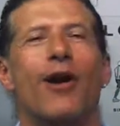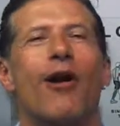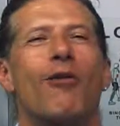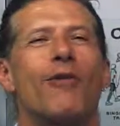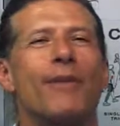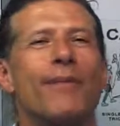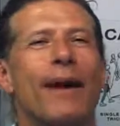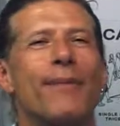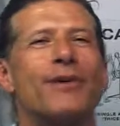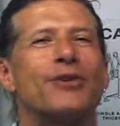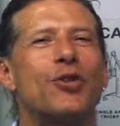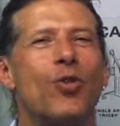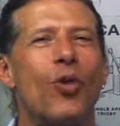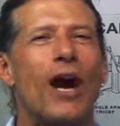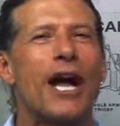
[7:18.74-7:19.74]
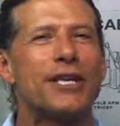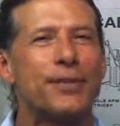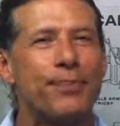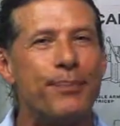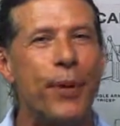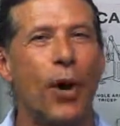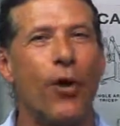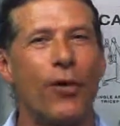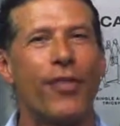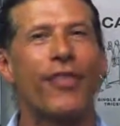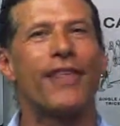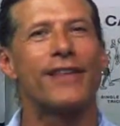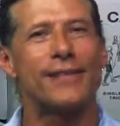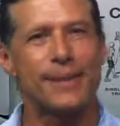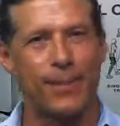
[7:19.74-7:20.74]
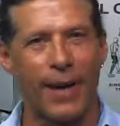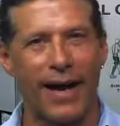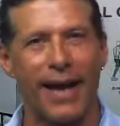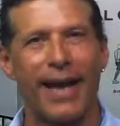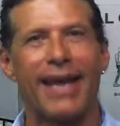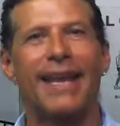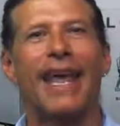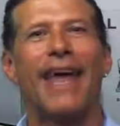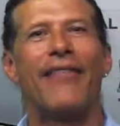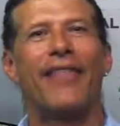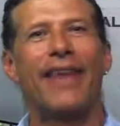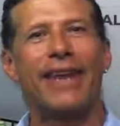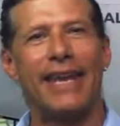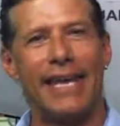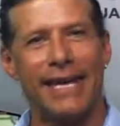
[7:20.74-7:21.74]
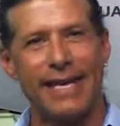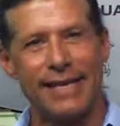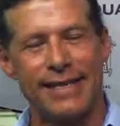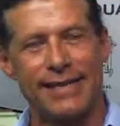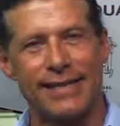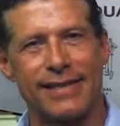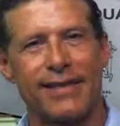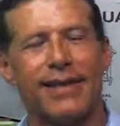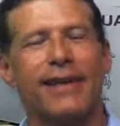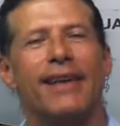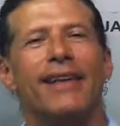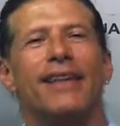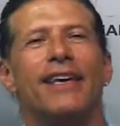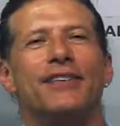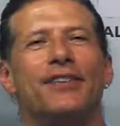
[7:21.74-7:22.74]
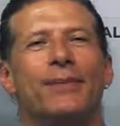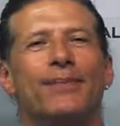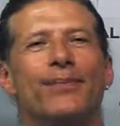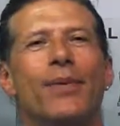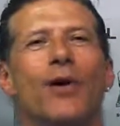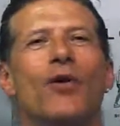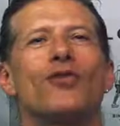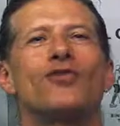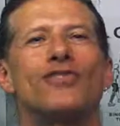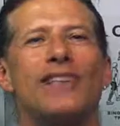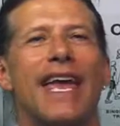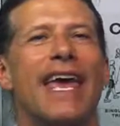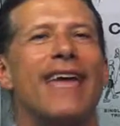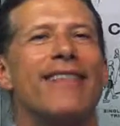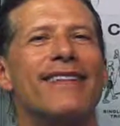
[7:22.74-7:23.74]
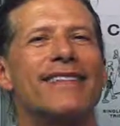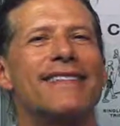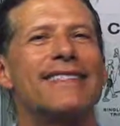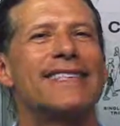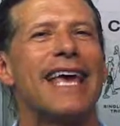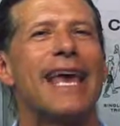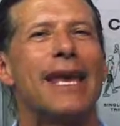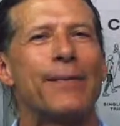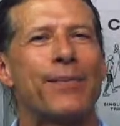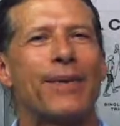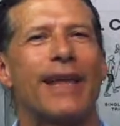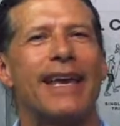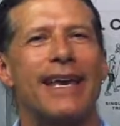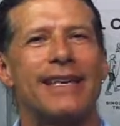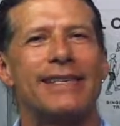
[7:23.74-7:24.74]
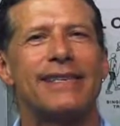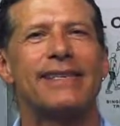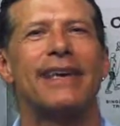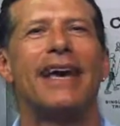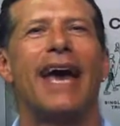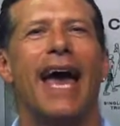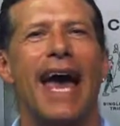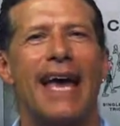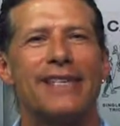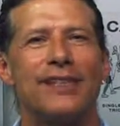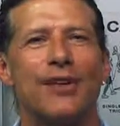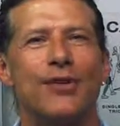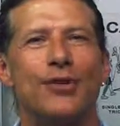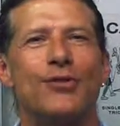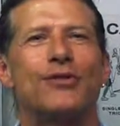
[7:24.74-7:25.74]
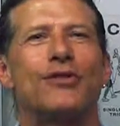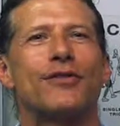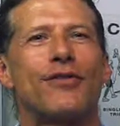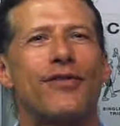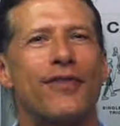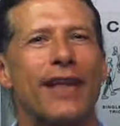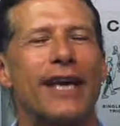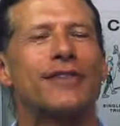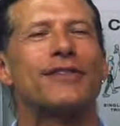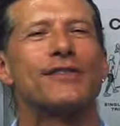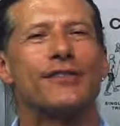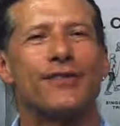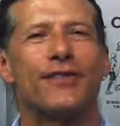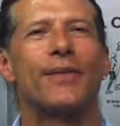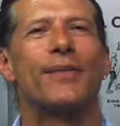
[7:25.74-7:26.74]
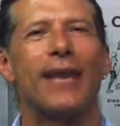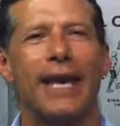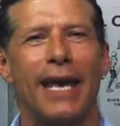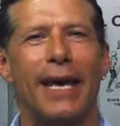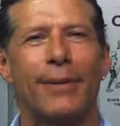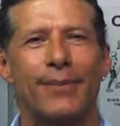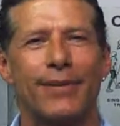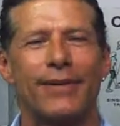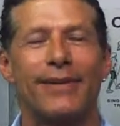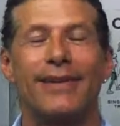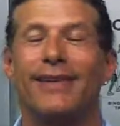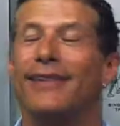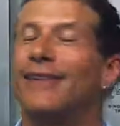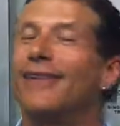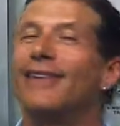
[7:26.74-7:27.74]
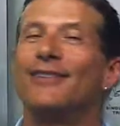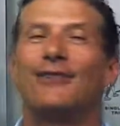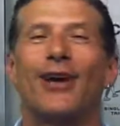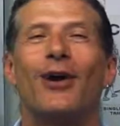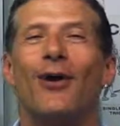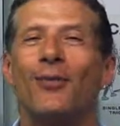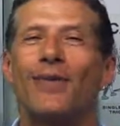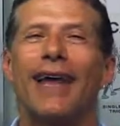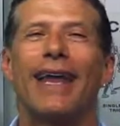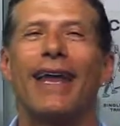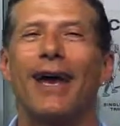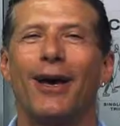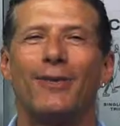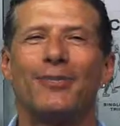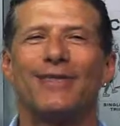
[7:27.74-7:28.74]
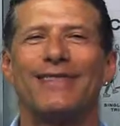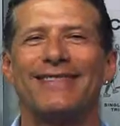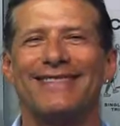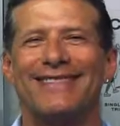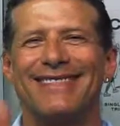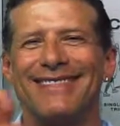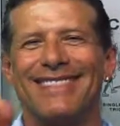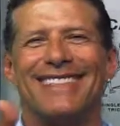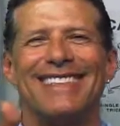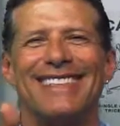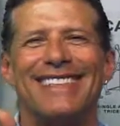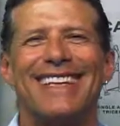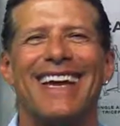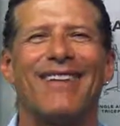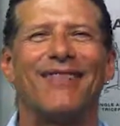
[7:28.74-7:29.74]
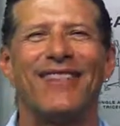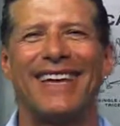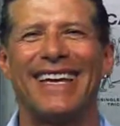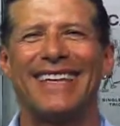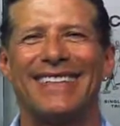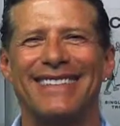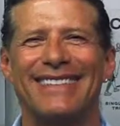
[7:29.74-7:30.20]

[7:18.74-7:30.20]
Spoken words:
Remember to watch both the spine and the knees. They should both stay in the same place as the user flexors from the hip. So I hope that helps. Stay fit.